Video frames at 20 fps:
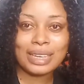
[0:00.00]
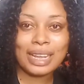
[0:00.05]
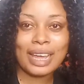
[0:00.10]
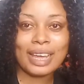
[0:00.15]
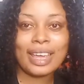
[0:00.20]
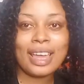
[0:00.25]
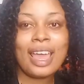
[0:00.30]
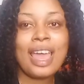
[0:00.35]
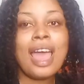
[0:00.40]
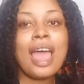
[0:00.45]

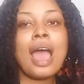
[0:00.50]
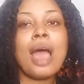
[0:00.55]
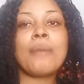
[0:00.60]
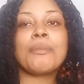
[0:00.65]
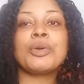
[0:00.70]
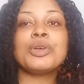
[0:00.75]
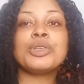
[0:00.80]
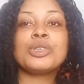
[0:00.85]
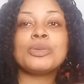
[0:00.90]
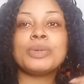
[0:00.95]
Like,
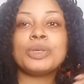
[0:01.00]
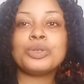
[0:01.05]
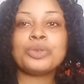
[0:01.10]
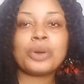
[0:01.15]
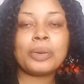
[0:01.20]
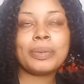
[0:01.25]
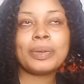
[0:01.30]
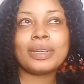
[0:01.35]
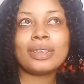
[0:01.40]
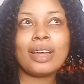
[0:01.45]
I'm going to be
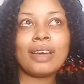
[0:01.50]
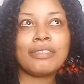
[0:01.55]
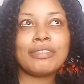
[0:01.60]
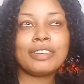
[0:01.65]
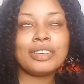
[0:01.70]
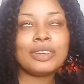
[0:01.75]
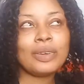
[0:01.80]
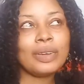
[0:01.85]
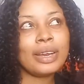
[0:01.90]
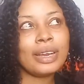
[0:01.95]
dropping that
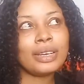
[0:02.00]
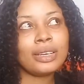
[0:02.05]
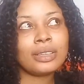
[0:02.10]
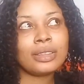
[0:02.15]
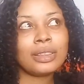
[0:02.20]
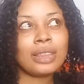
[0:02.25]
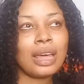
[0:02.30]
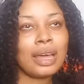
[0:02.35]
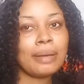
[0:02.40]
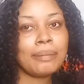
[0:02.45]
video
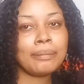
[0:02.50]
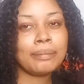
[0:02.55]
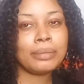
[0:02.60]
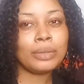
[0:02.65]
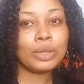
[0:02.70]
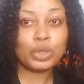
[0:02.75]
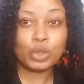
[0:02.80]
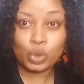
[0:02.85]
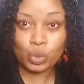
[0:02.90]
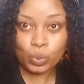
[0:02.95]
anytime
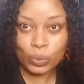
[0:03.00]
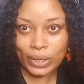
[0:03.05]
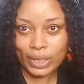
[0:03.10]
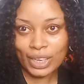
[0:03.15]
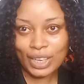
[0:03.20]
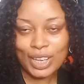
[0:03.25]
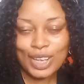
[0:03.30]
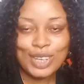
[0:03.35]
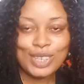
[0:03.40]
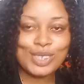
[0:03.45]
this week,
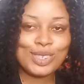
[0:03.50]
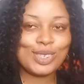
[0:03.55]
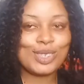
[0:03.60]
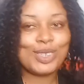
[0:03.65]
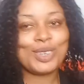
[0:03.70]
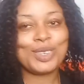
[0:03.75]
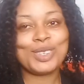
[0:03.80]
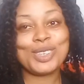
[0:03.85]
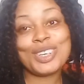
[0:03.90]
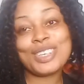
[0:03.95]

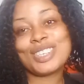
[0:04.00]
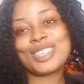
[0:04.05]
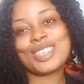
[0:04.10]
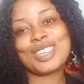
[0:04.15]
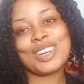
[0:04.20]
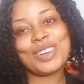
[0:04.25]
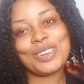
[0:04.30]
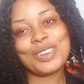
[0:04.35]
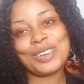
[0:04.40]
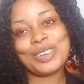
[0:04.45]
so just
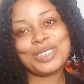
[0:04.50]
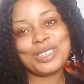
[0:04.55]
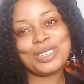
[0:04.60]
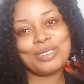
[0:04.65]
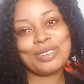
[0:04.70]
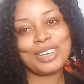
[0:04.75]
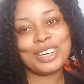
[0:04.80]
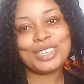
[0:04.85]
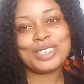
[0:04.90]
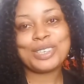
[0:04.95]
turn on your
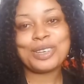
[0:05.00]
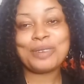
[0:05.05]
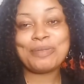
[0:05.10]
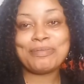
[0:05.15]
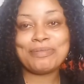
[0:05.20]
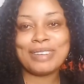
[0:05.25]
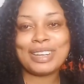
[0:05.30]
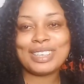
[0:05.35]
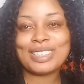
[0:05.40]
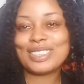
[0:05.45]
notification
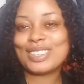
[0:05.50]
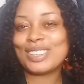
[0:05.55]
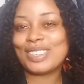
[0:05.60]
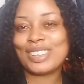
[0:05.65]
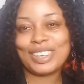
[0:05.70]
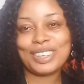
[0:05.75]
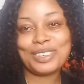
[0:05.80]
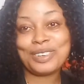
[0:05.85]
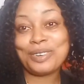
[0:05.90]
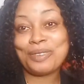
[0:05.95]
bell so
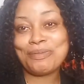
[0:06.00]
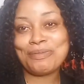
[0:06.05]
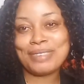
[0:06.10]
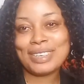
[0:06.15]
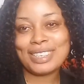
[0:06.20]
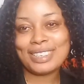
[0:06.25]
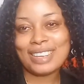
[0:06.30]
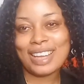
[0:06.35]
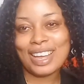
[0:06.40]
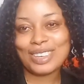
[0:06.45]
you don't
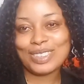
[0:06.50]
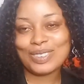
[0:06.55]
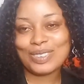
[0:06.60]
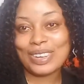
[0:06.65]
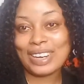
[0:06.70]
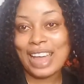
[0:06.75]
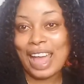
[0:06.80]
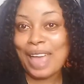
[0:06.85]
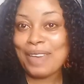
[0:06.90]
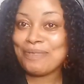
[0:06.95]
miss out
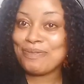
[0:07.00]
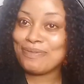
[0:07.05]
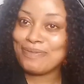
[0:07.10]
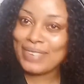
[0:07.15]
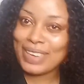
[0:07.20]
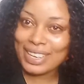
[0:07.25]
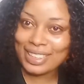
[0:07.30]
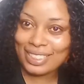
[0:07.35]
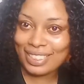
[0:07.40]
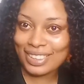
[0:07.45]
when I
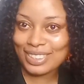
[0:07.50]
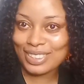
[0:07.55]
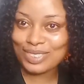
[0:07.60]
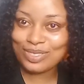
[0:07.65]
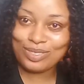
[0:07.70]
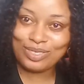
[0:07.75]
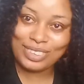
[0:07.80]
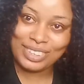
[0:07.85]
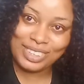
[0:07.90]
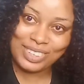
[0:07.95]
make this
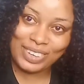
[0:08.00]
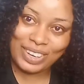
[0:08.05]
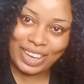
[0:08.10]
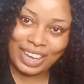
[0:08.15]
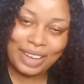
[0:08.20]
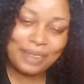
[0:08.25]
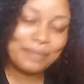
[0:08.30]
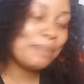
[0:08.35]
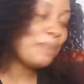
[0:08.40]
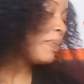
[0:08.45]
video,
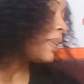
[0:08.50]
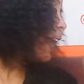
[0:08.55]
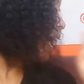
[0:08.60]
okay?